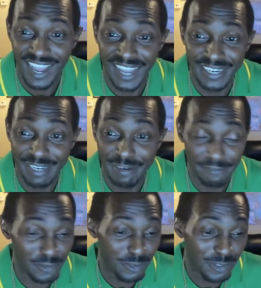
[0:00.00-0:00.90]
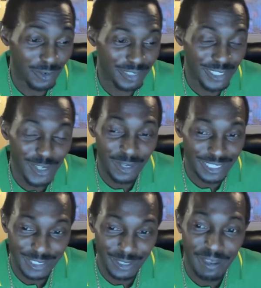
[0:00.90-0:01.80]
then if you know
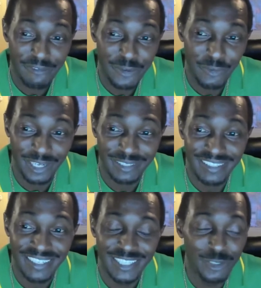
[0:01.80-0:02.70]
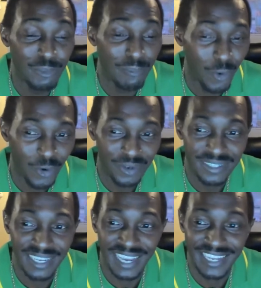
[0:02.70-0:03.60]
us, you know, if you want to do
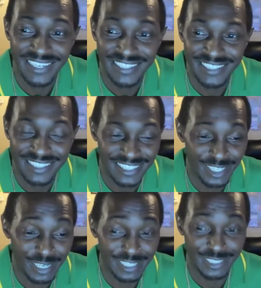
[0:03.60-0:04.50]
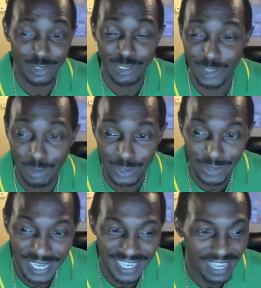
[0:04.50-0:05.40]
more and, you know, and do
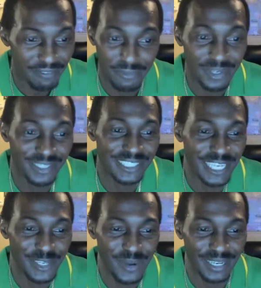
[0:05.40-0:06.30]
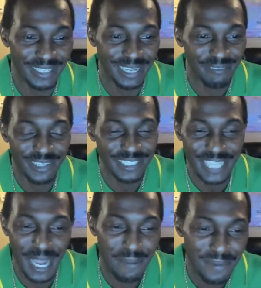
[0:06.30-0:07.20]
social nightlife, we're going to take you out and have a
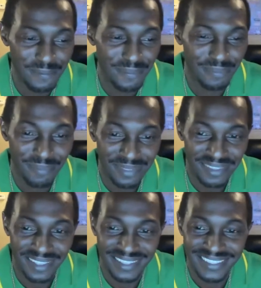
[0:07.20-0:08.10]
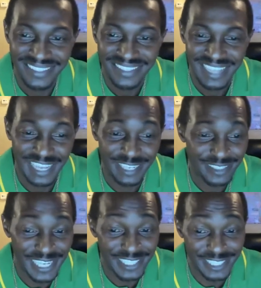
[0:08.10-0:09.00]
good time. And then
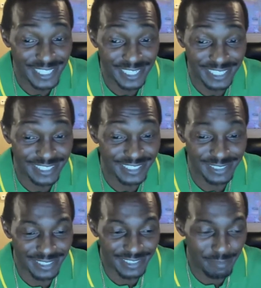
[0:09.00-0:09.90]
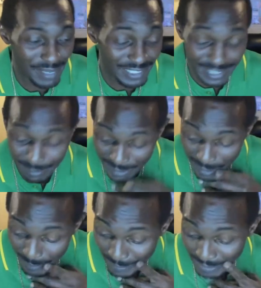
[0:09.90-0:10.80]
cool. Tanzania is a business. Let me
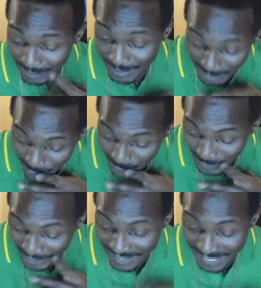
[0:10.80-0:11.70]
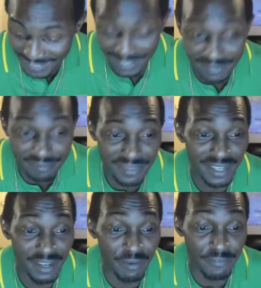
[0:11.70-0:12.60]
tell people some of the things we do in Tanzania.
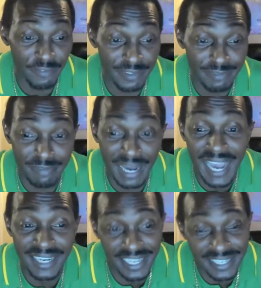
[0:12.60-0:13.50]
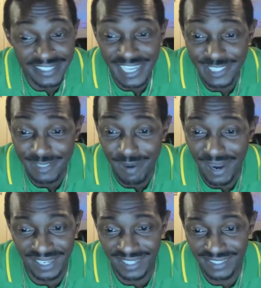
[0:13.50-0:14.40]
Well, my highlight is
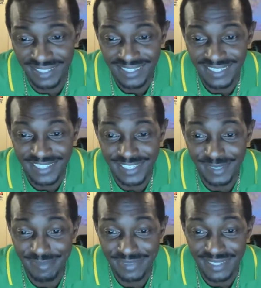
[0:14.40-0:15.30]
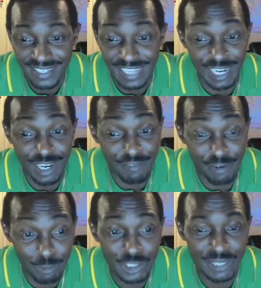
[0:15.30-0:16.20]
Zanzibar Island. You know, I love
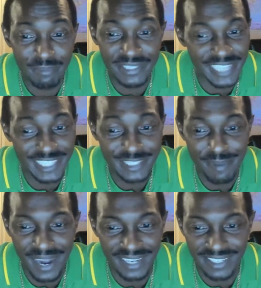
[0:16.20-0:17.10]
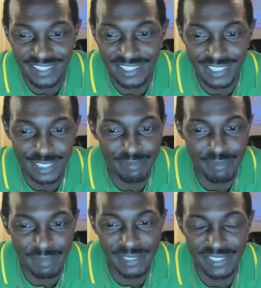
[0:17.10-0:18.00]
Arusha, but Zanzibar Island, it just
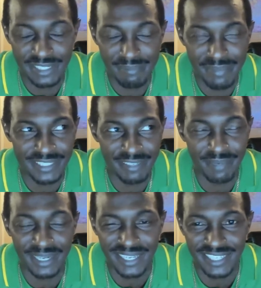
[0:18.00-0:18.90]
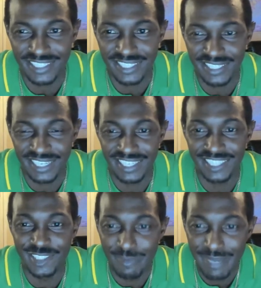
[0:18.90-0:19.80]
brings me to the mix of my connection, like
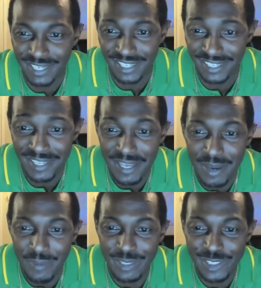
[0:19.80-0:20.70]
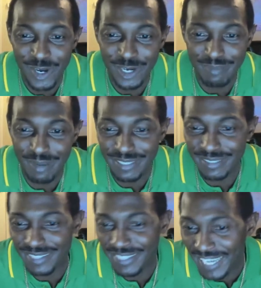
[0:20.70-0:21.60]
in Jamaica, like when you're talking about
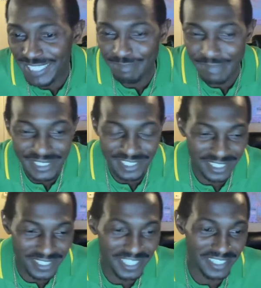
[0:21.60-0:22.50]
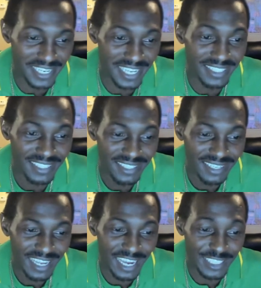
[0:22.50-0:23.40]
the nice beaches and things like
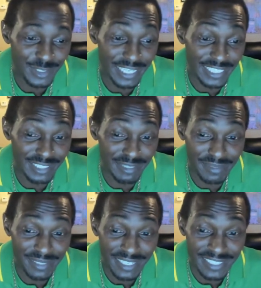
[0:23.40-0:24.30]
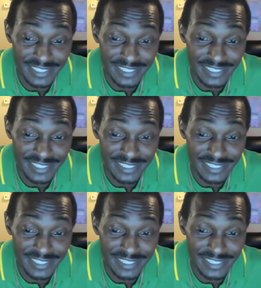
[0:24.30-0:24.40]
that. So that's the